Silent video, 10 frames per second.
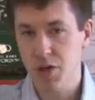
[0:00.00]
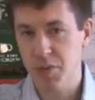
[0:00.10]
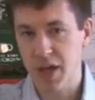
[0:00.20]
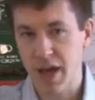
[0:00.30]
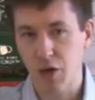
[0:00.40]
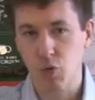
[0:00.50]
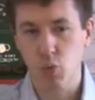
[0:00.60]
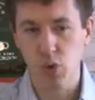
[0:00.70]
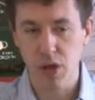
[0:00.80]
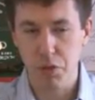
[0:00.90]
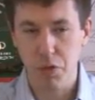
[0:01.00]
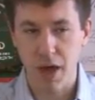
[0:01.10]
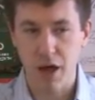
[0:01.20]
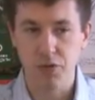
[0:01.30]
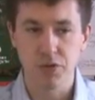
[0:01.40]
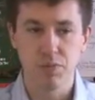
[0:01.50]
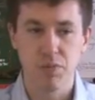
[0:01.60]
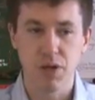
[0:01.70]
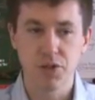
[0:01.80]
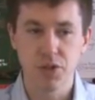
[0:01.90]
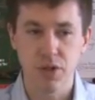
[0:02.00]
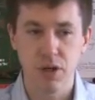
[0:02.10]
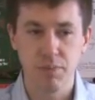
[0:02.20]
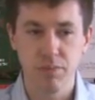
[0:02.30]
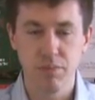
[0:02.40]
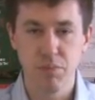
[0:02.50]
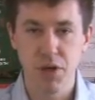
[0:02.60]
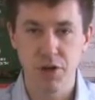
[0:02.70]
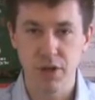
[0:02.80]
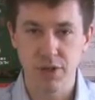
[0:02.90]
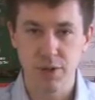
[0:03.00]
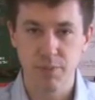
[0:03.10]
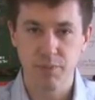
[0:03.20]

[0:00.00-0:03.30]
coming out without much bitterness.